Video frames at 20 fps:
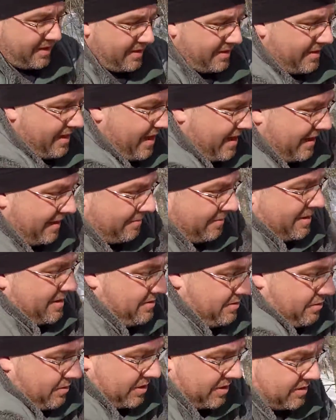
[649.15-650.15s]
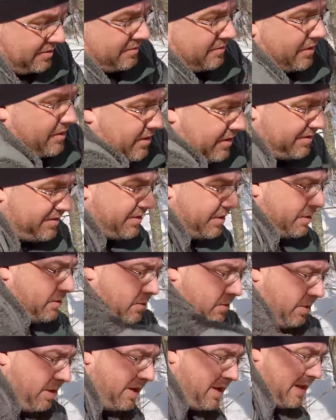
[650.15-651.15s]
And I mean, you can really
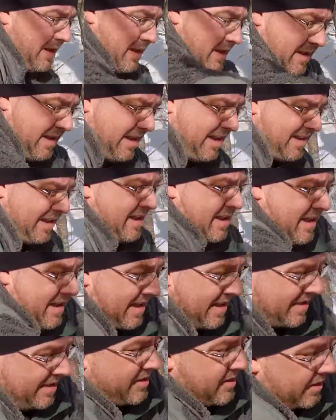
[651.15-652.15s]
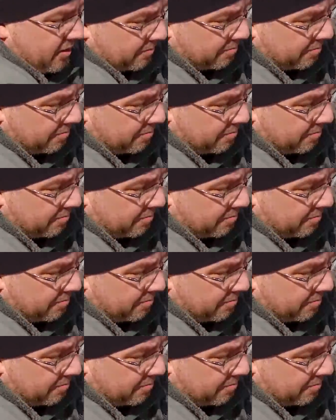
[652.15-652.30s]
do, you're gonna